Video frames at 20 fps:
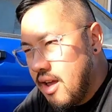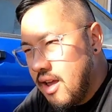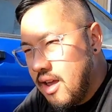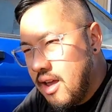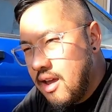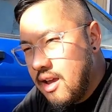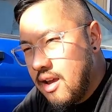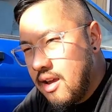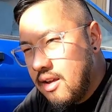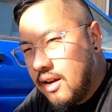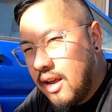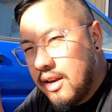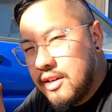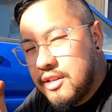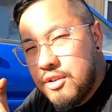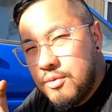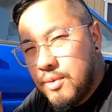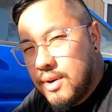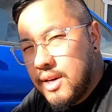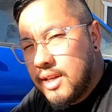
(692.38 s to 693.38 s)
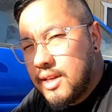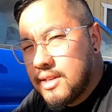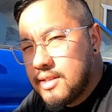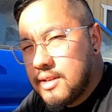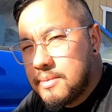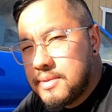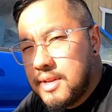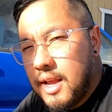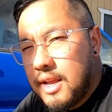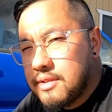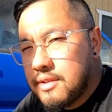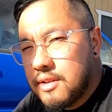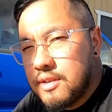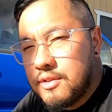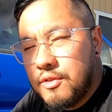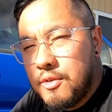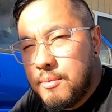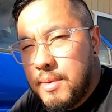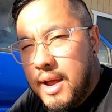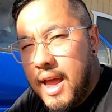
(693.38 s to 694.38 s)
And I do want to get some side skirts
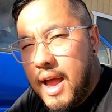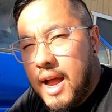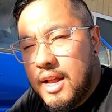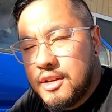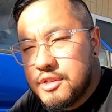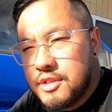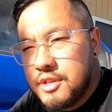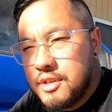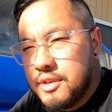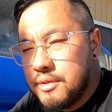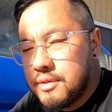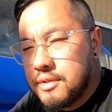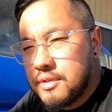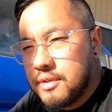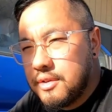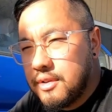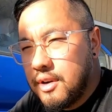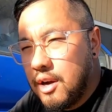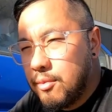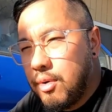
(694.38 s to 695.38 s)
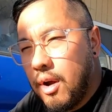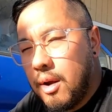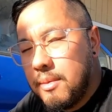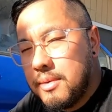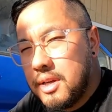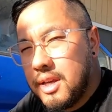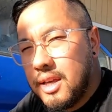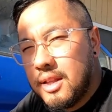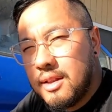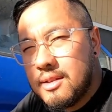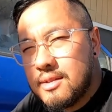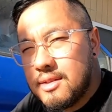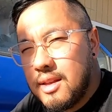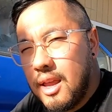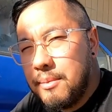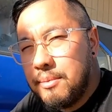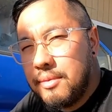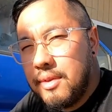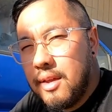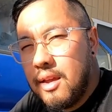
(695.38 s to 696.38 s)
for my hatch too, so I'll probably get the
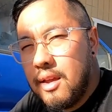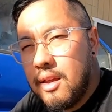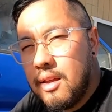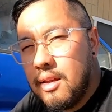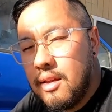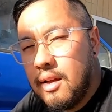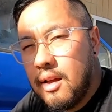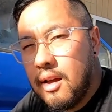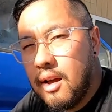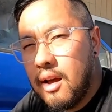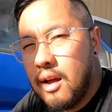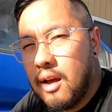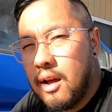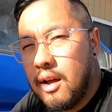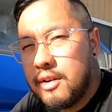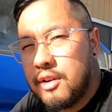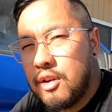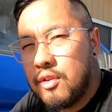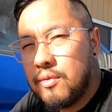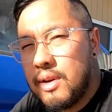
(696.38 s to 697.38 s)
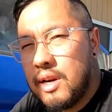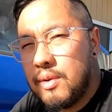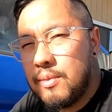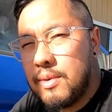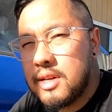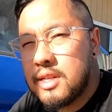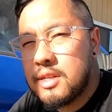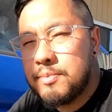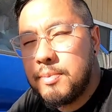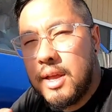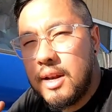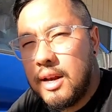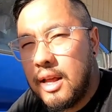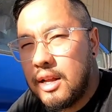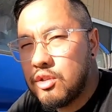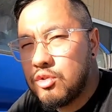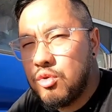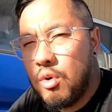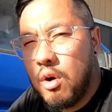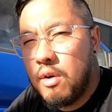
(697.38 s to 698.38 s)
same thing. I don't really want to spend
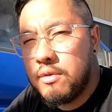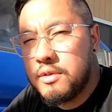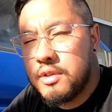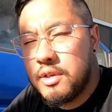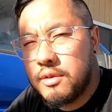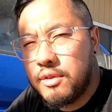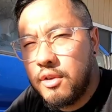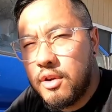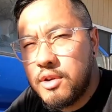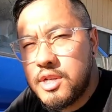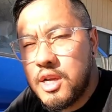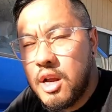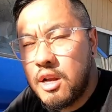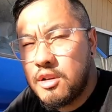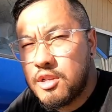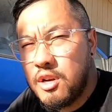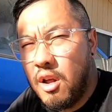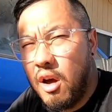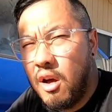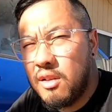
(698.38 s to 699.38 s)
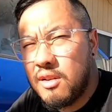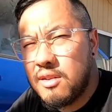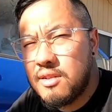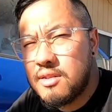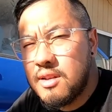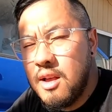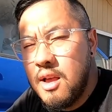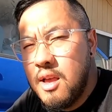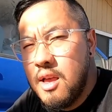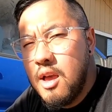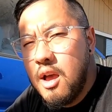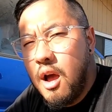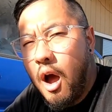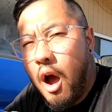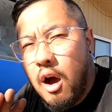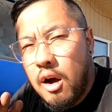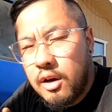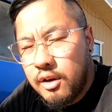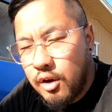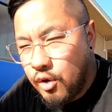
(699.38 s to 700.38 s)
like $1,200 to $1,300
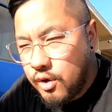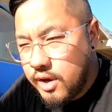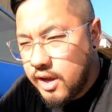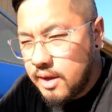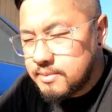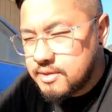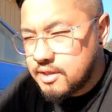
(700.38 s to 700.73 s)
on OEM